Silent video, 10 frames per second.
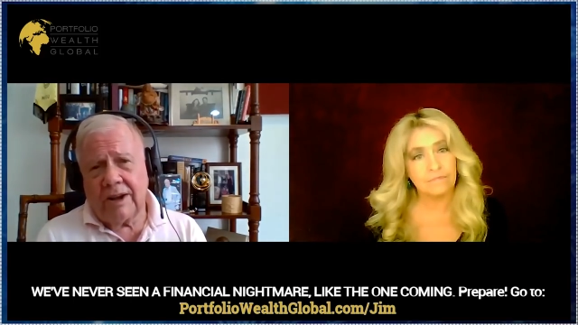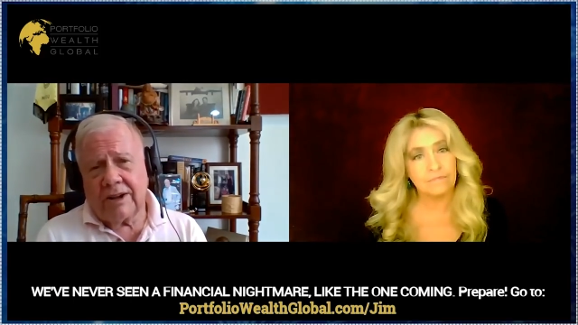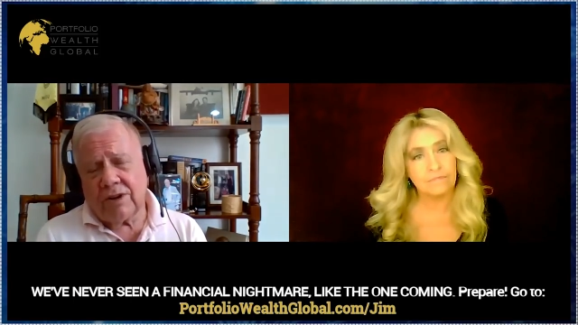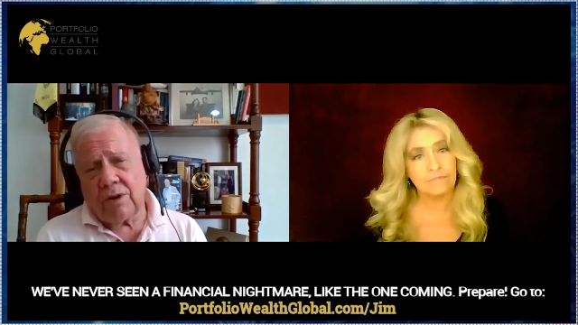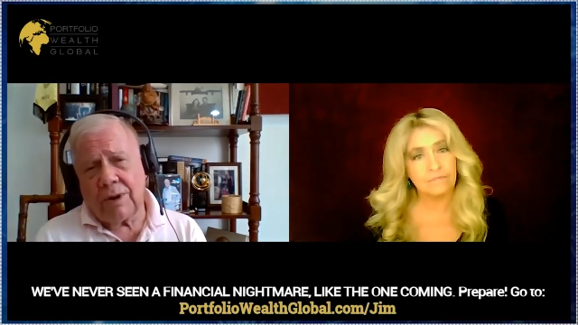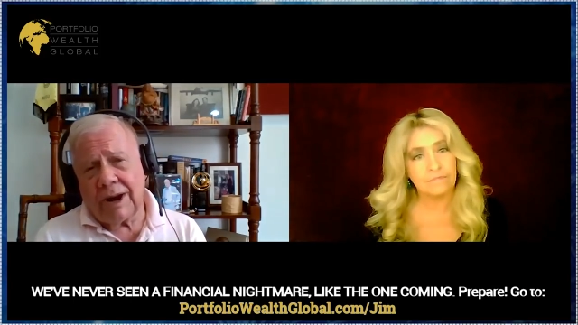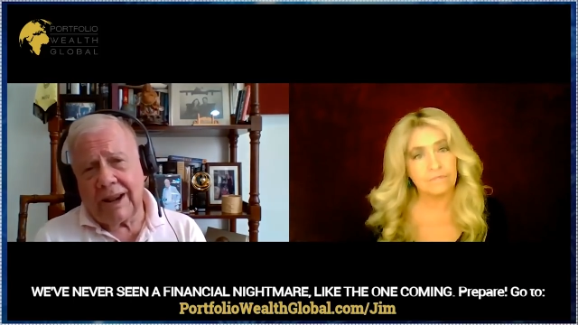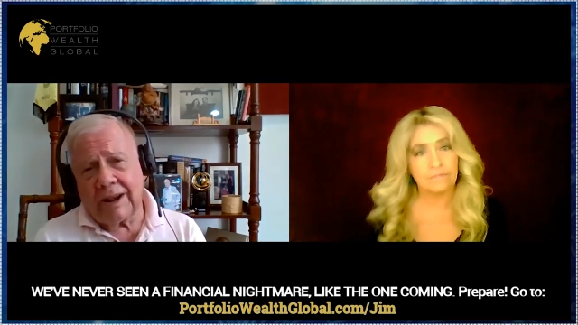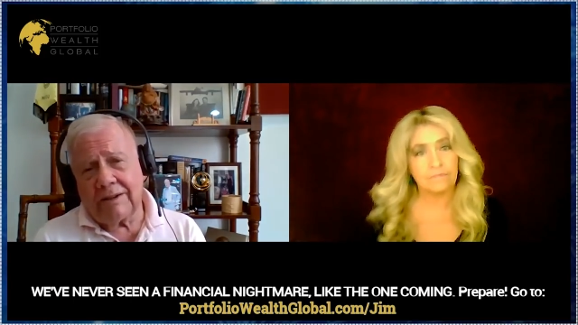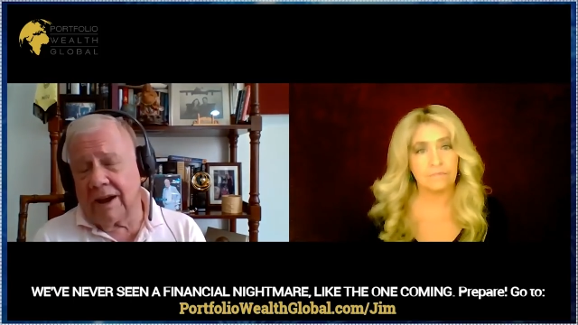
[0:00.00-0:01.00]
Speaker 1: It's
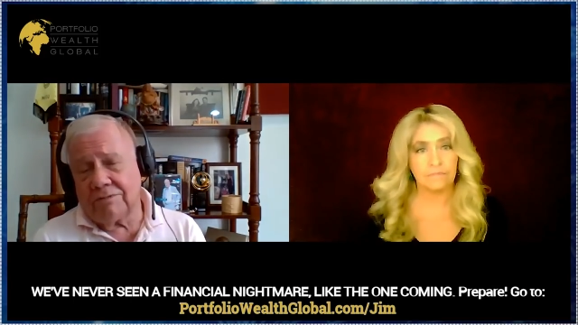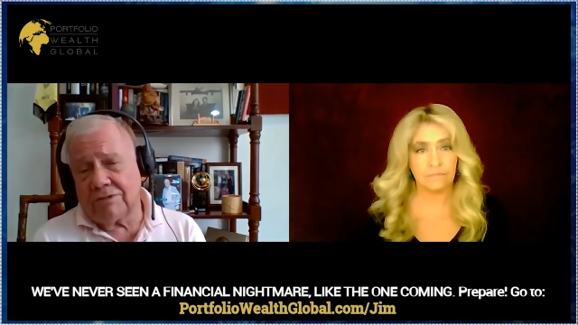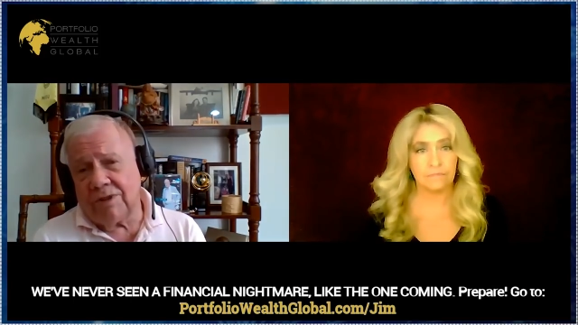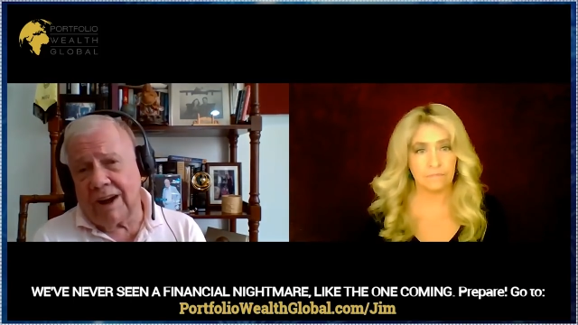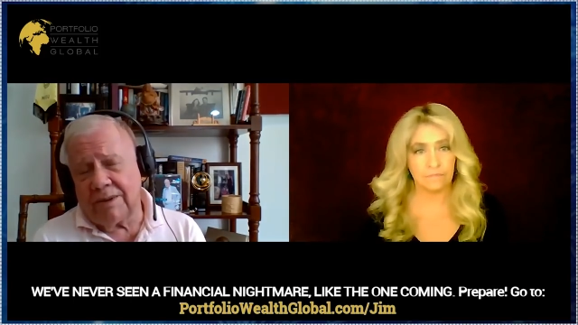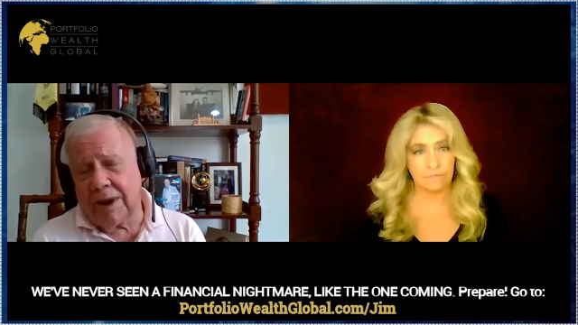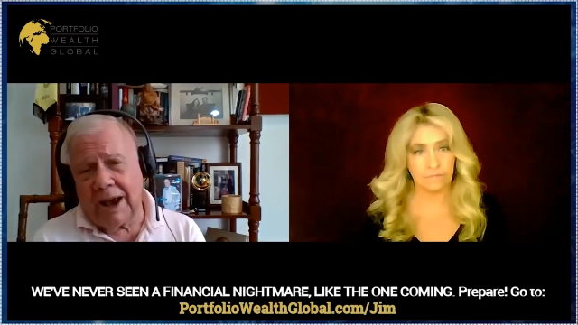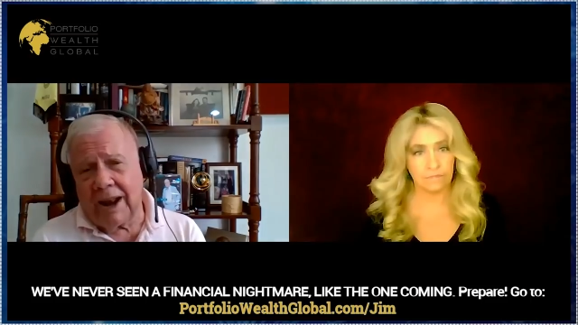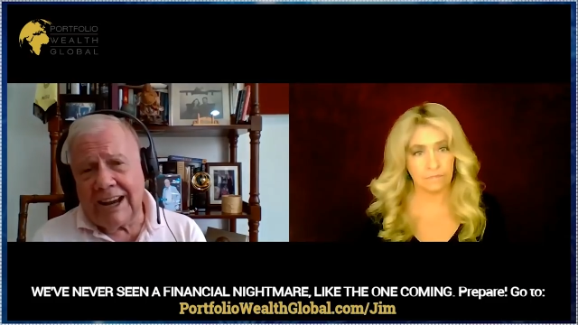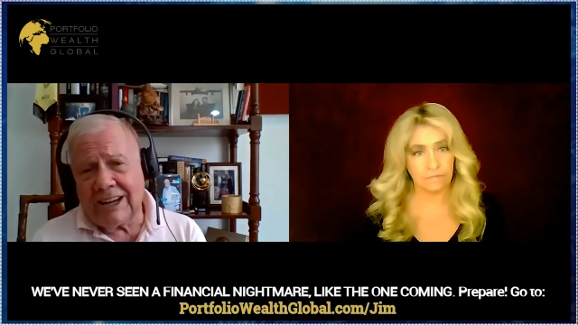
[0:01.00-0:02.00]
already. I was trying to
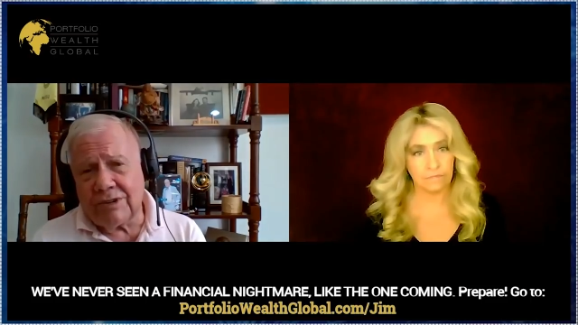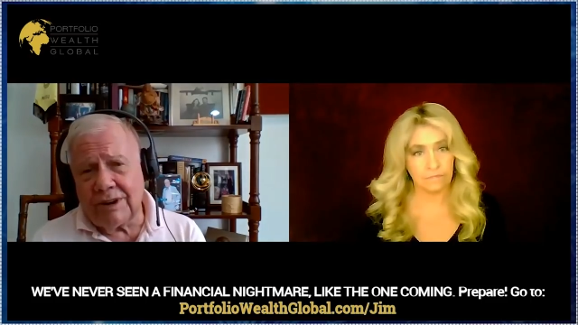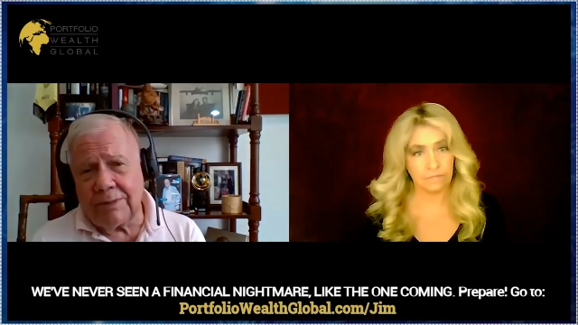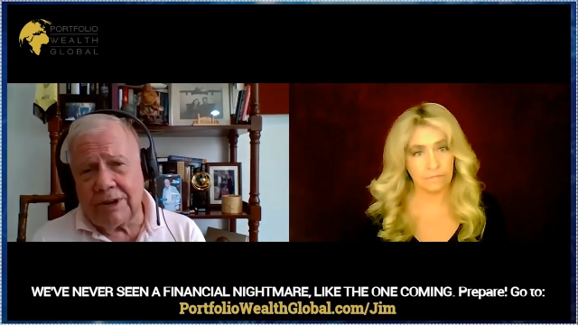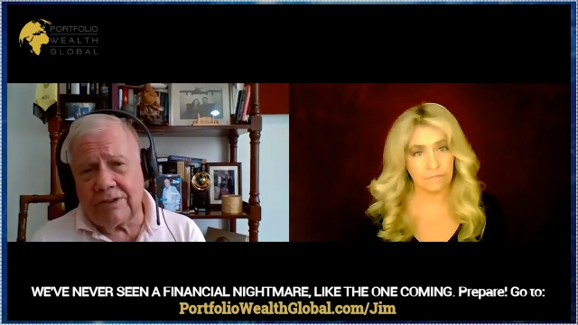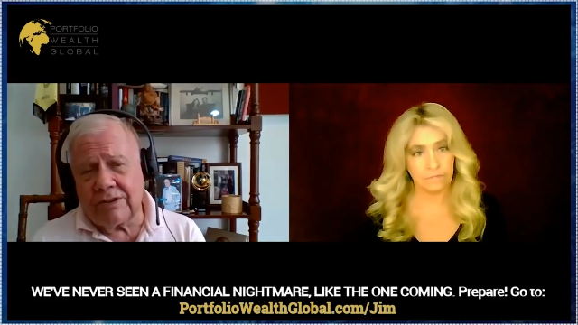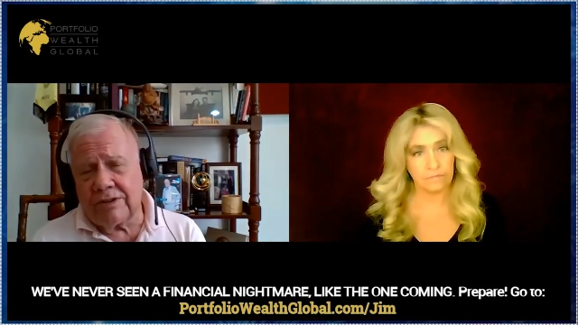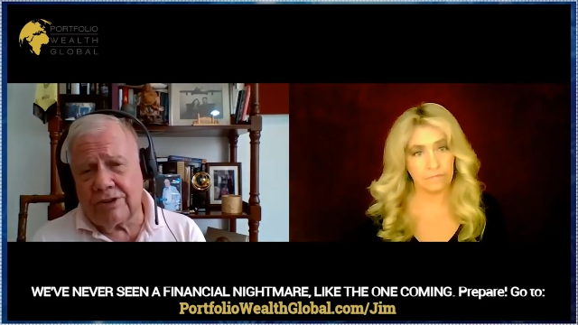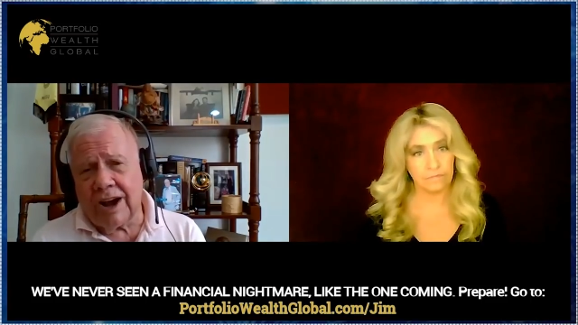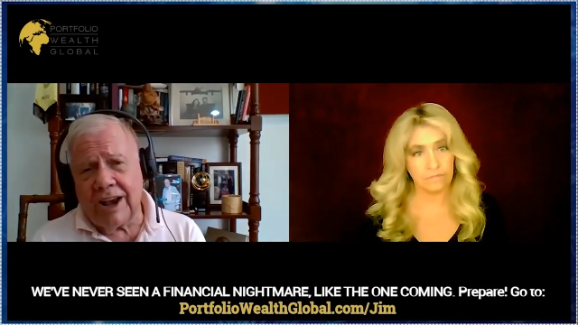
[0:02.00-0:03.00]
buy an ice cream in,
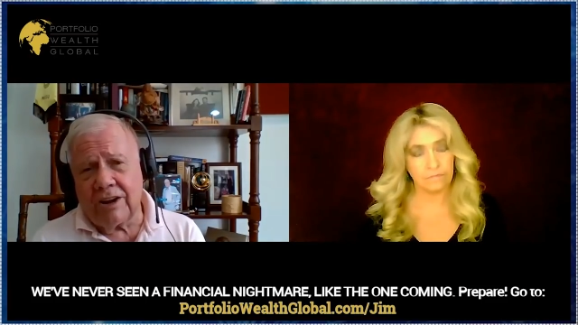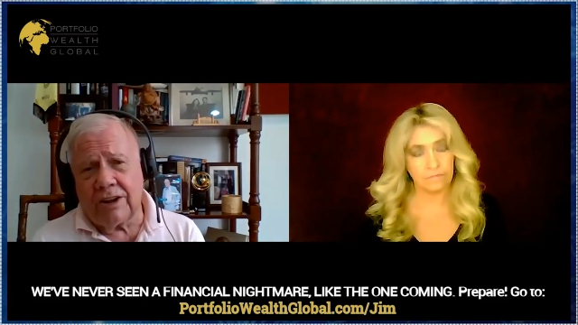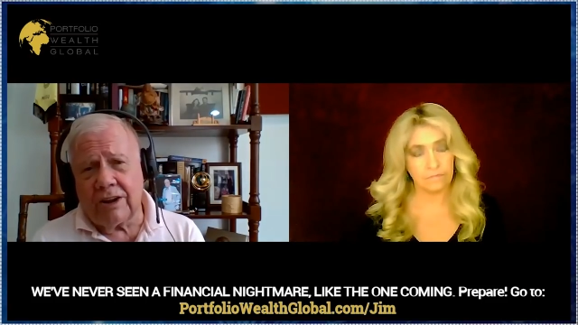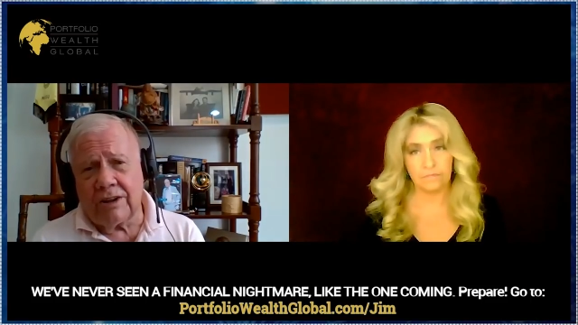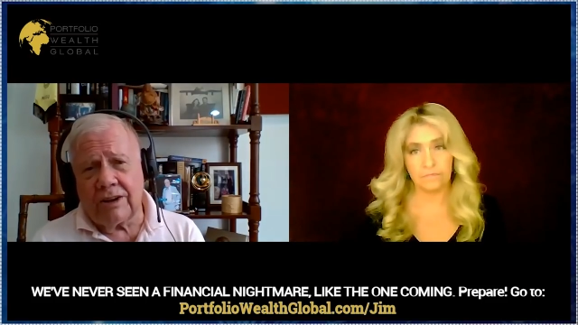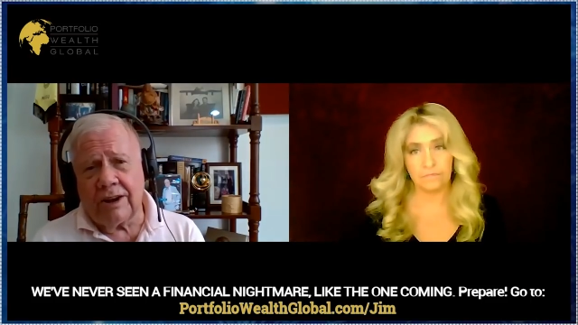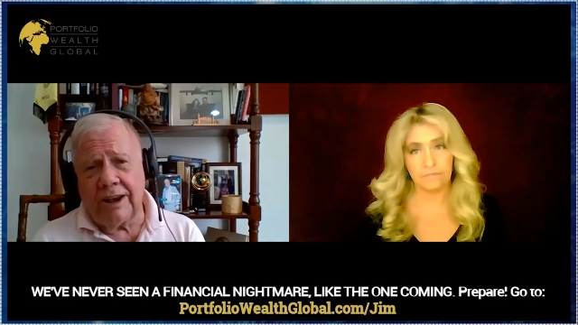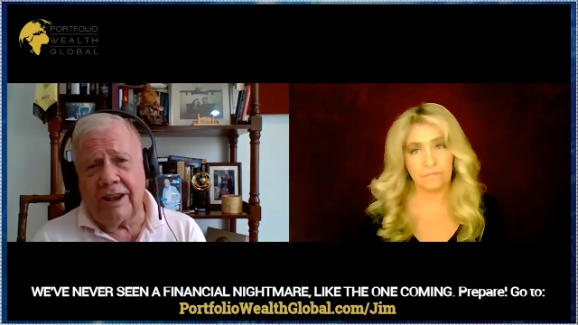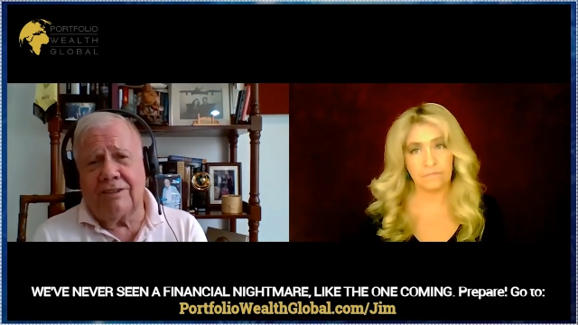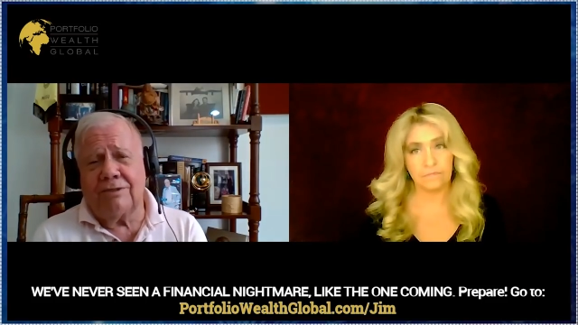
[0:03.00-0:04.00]
in China the other day.